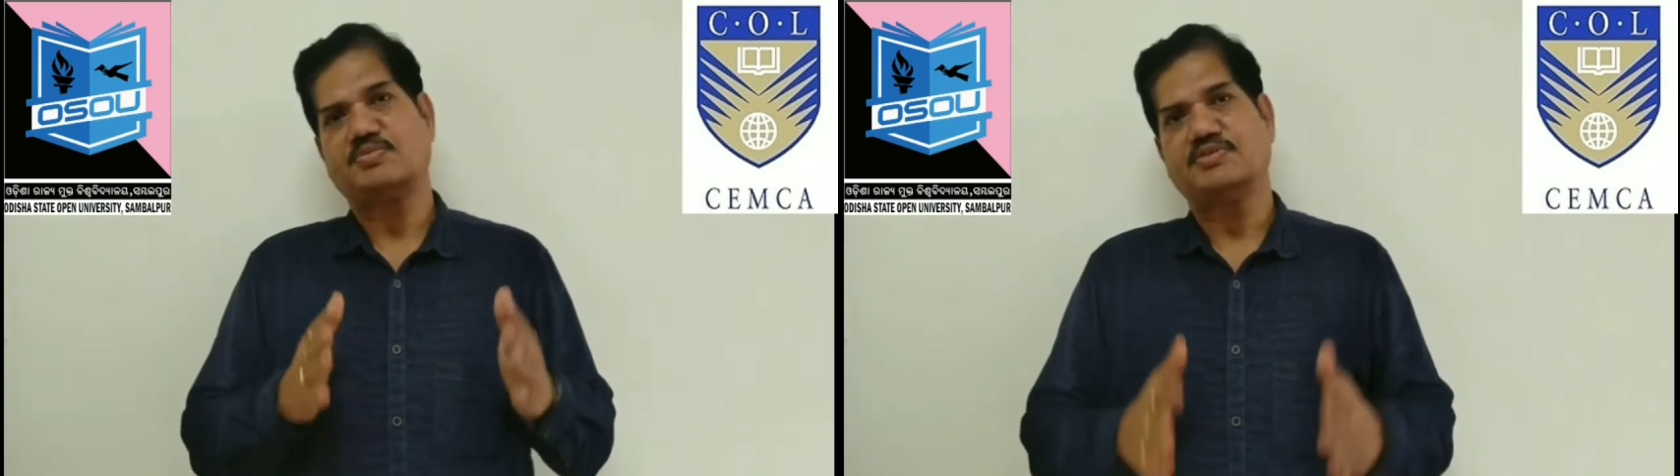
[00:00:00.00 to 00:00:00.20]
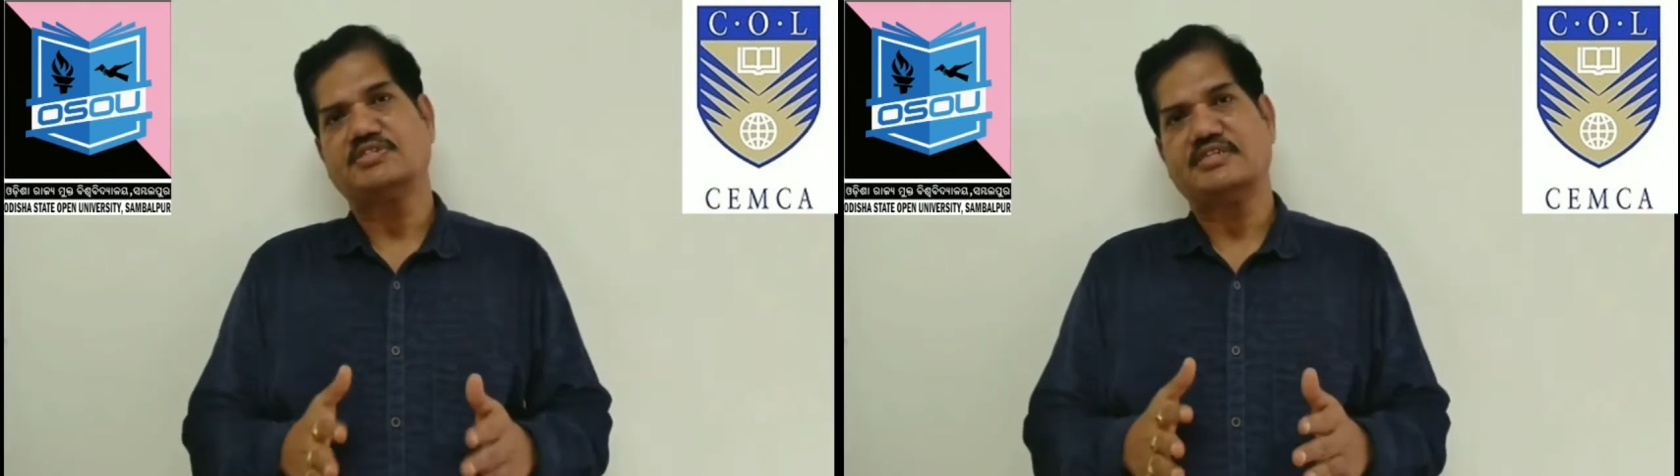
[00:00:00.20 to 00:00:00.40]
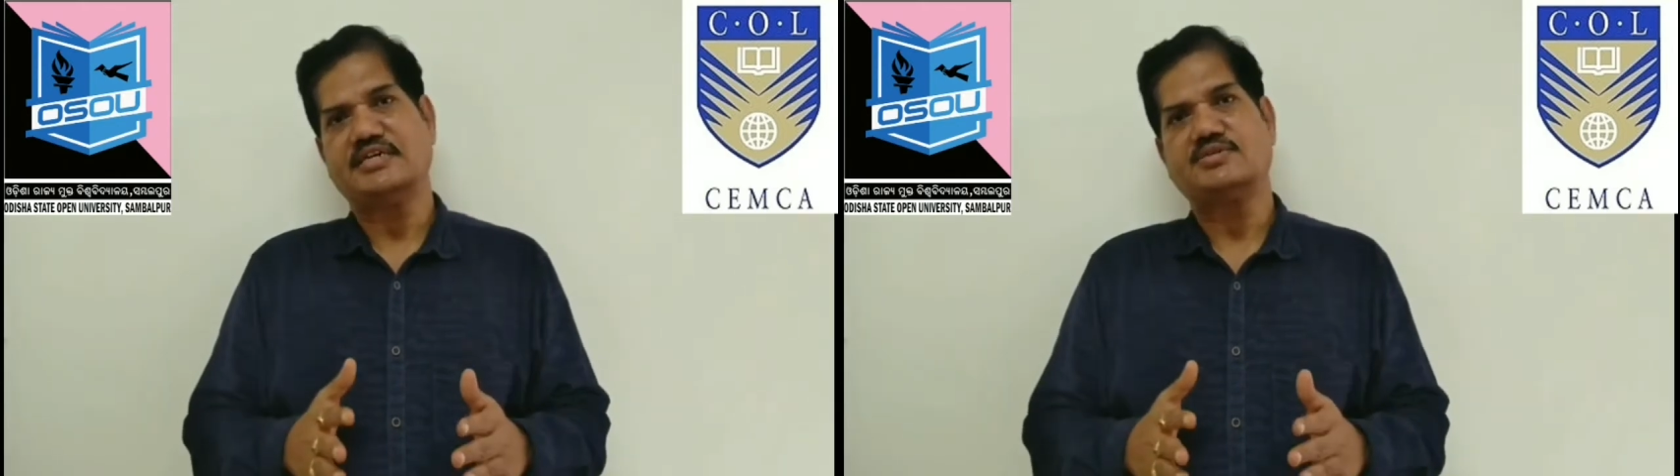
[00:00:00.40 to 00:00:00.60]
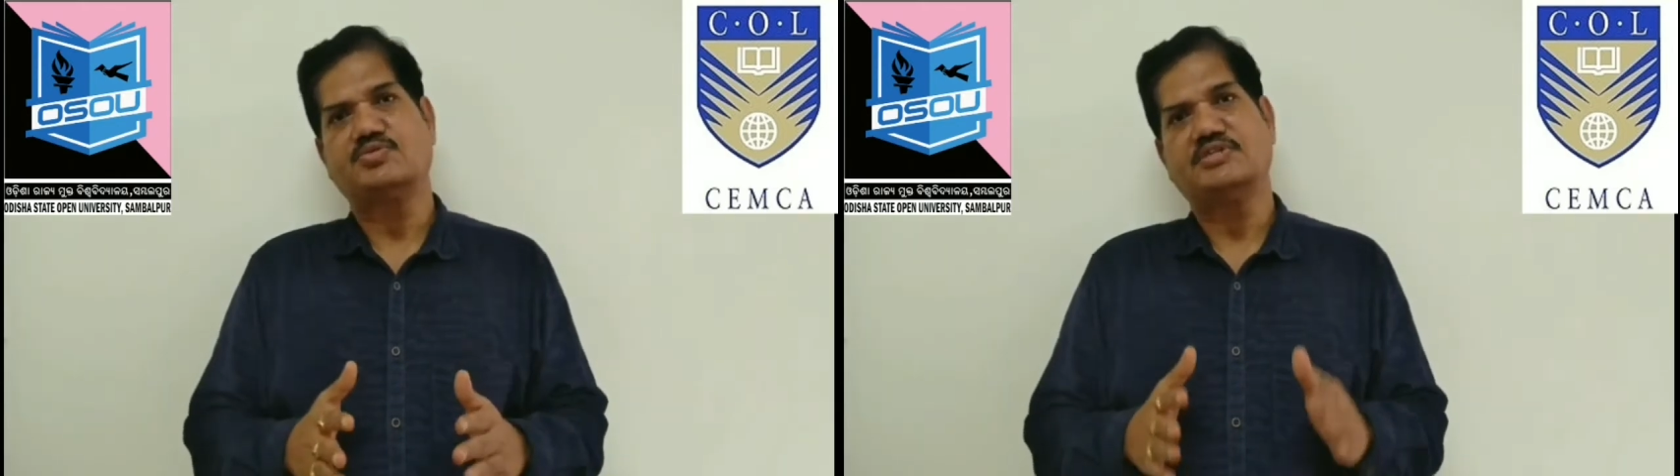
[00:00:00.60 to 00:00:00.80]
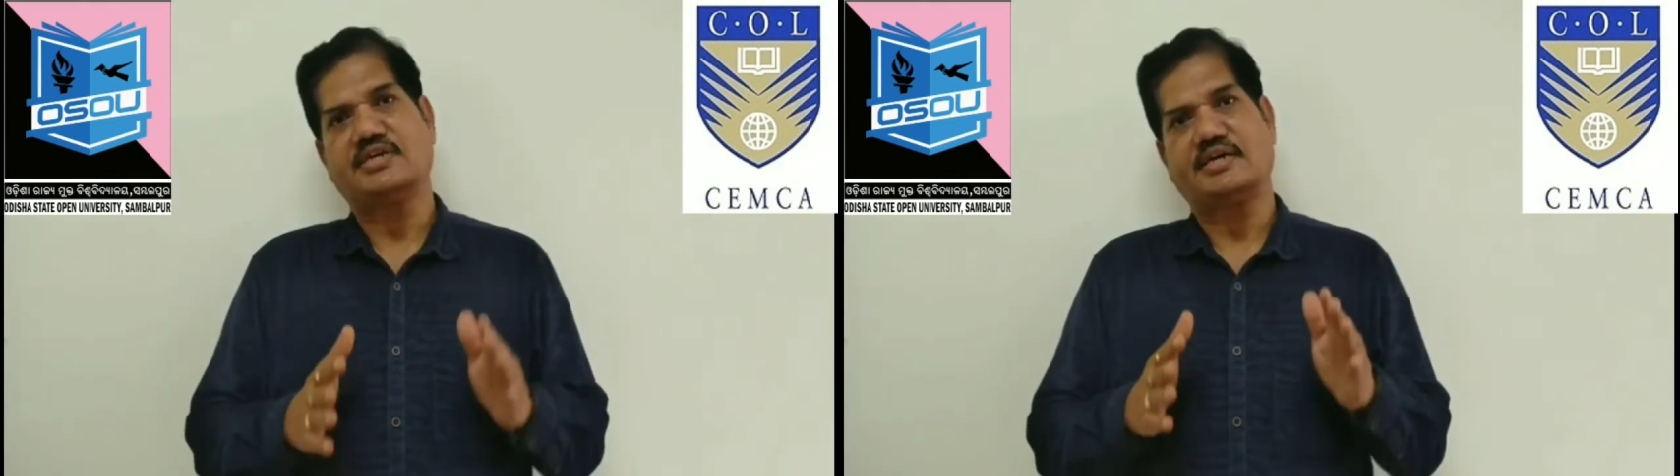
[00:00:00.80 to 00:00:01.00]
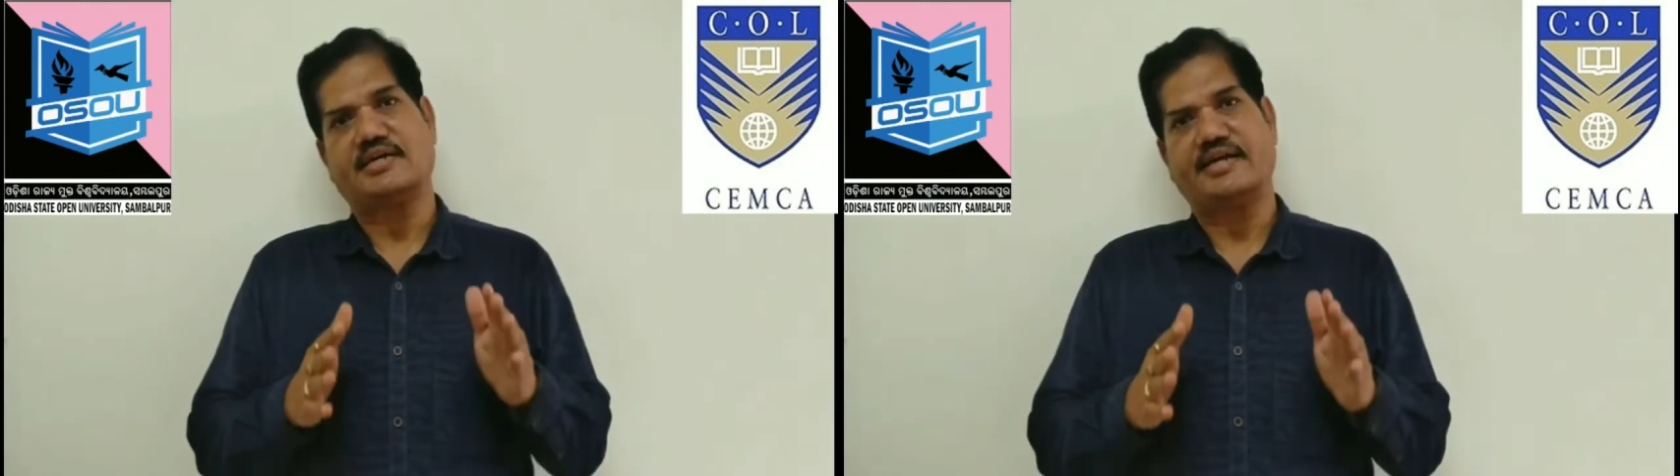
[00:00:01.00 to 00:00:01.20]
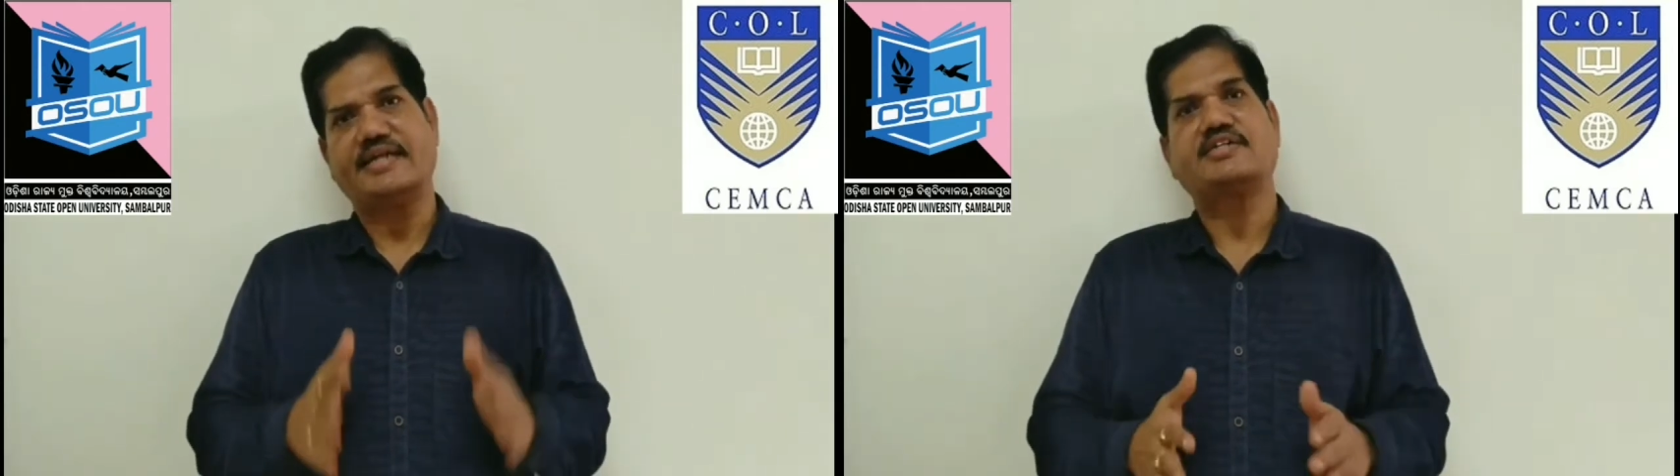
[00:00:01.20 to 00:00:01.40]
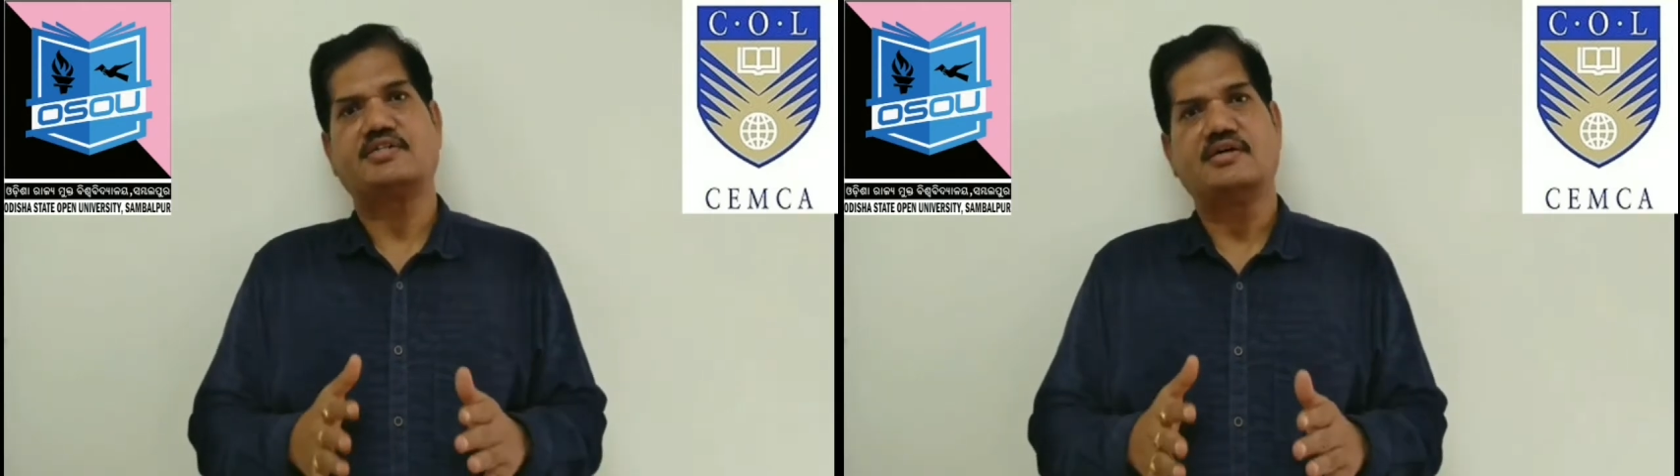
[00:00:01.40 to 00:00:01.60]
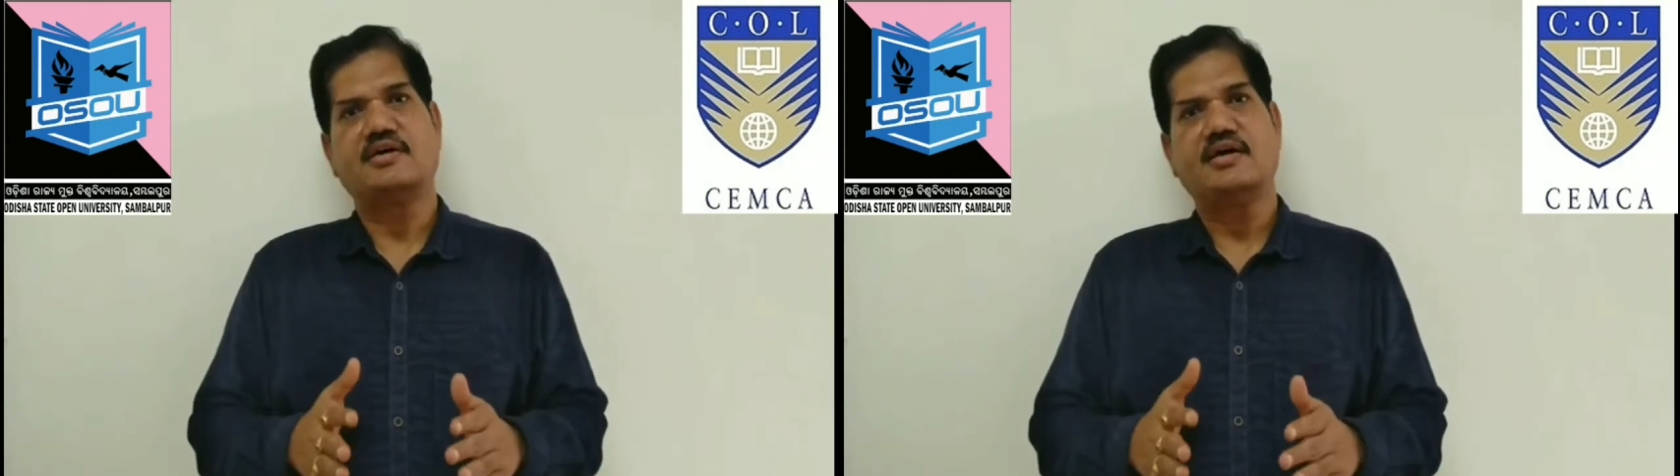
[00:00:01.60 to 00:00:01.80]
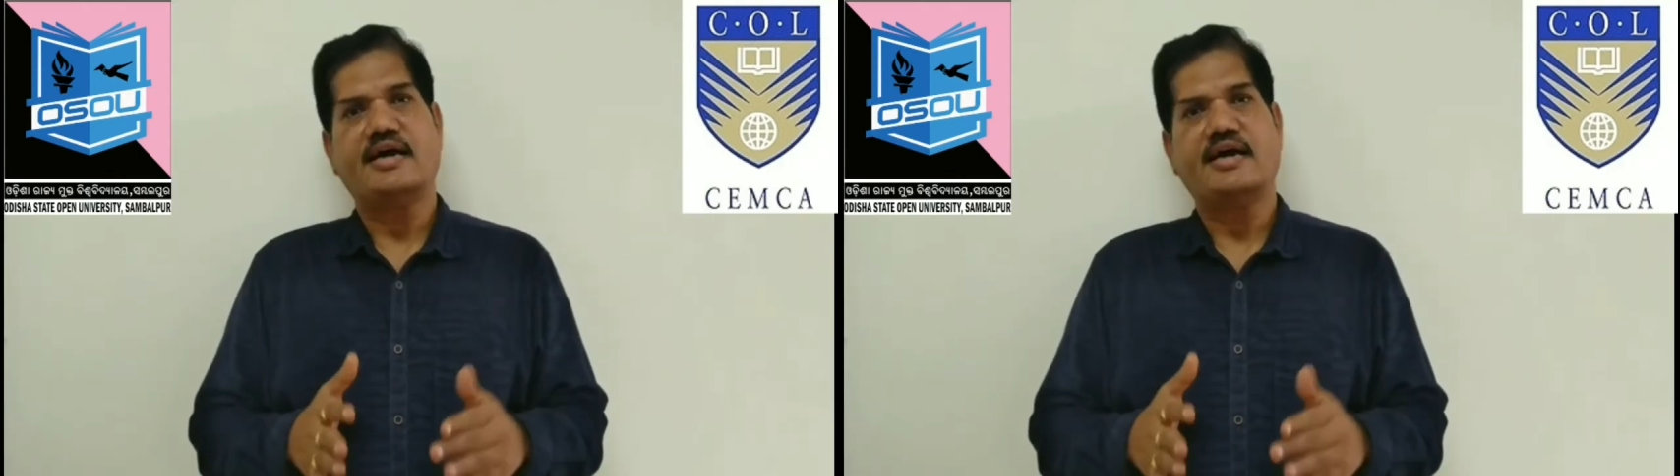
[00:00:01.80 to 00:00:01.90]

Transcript: responses which are correct